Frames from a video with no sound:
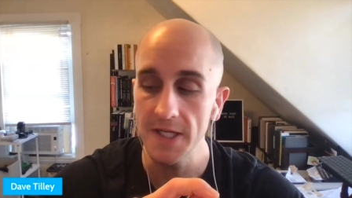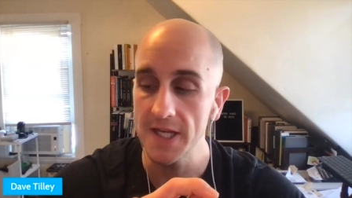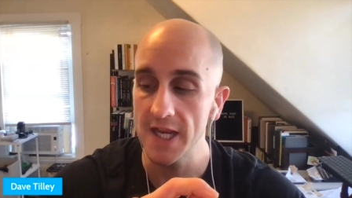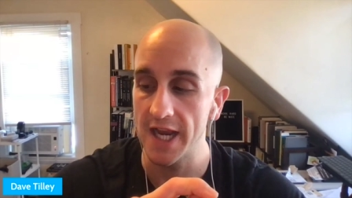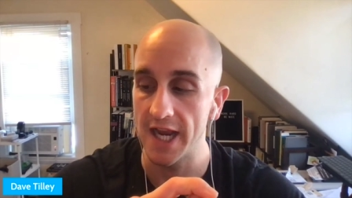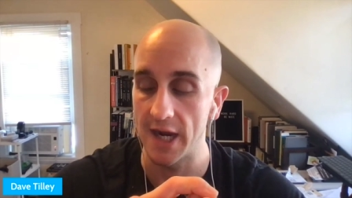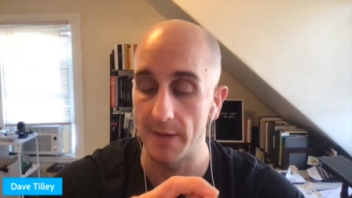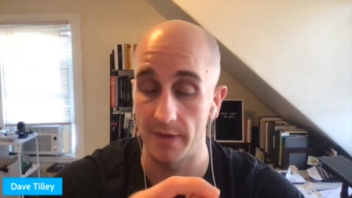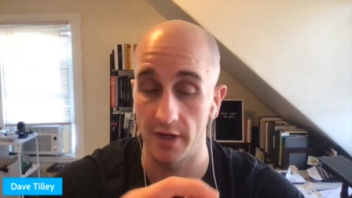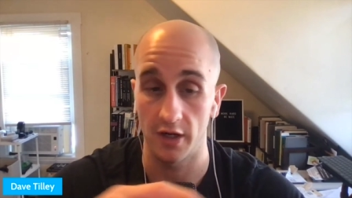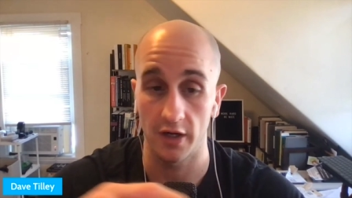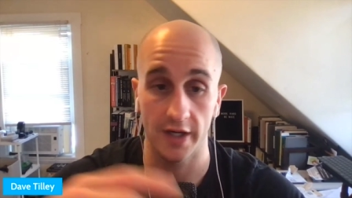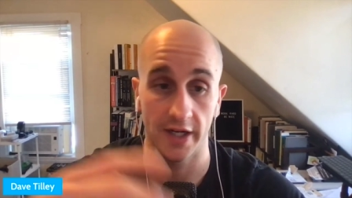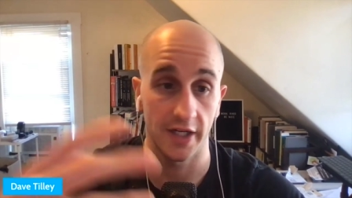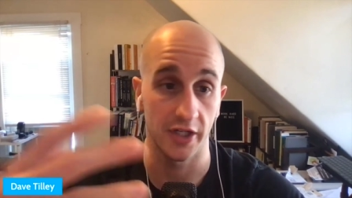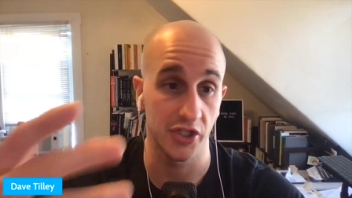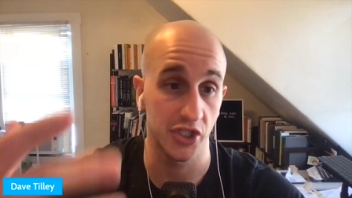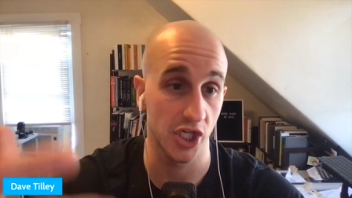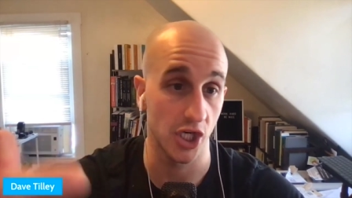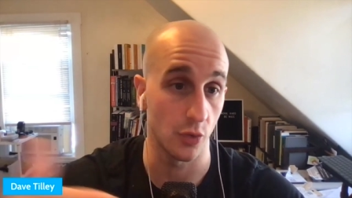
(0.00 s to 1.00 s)
And I'll kind
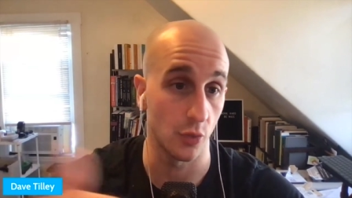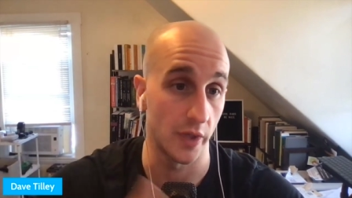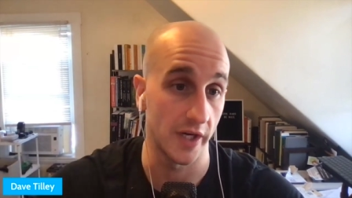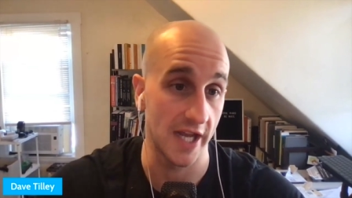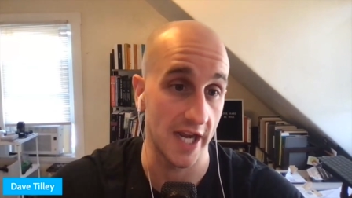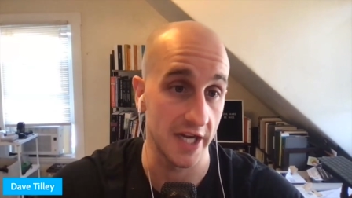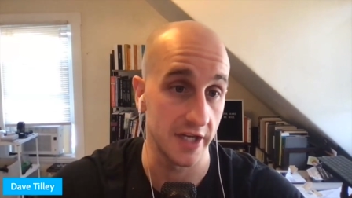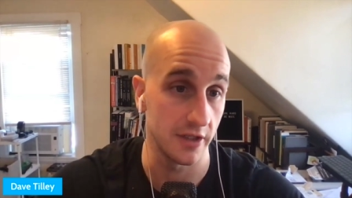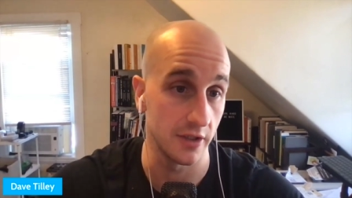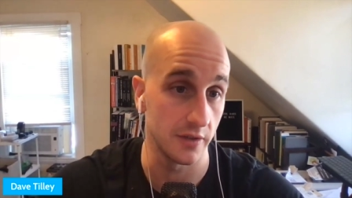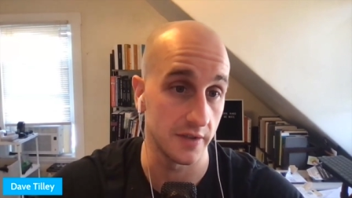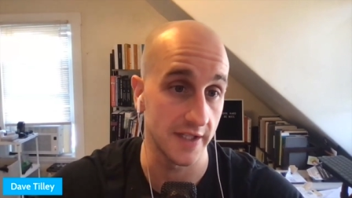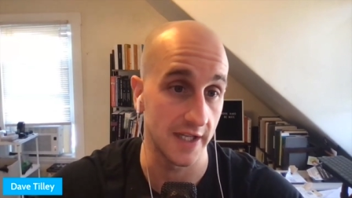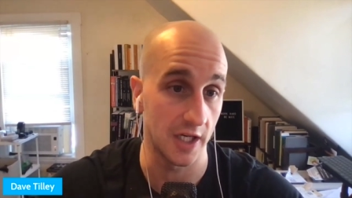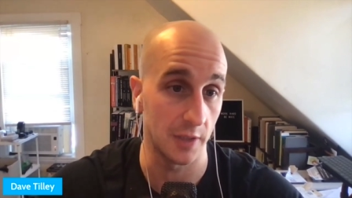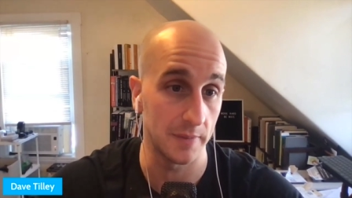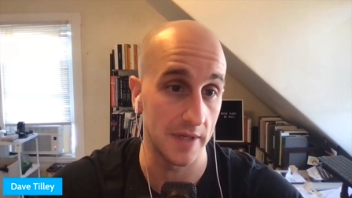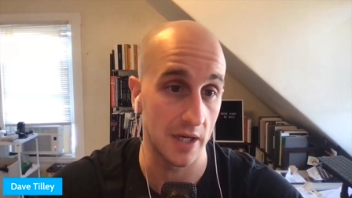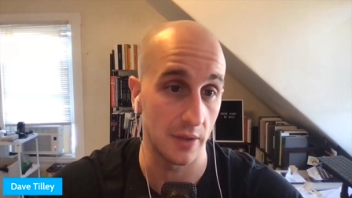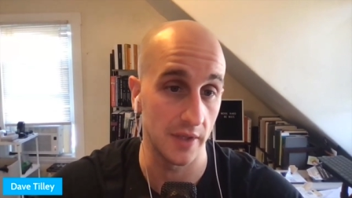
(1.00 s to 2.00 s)
of share what I do to
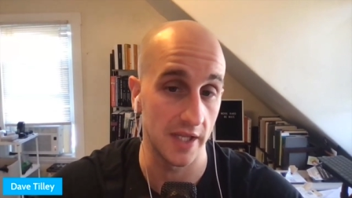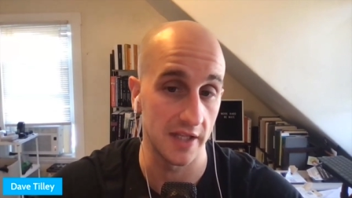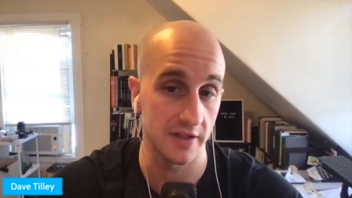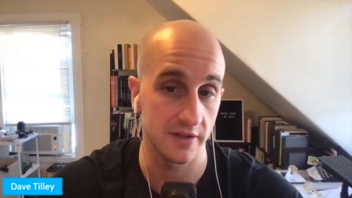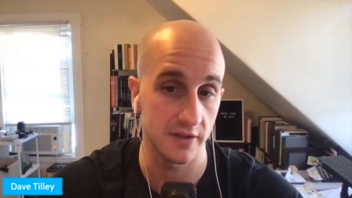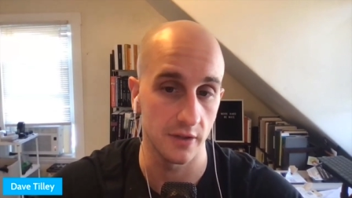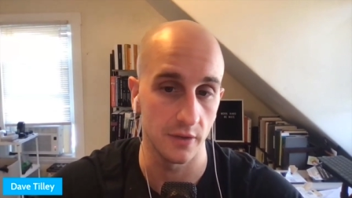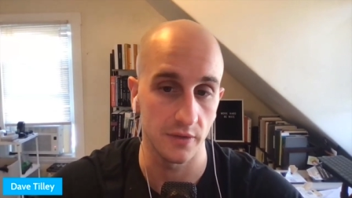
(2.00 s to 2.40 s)
help out with that too,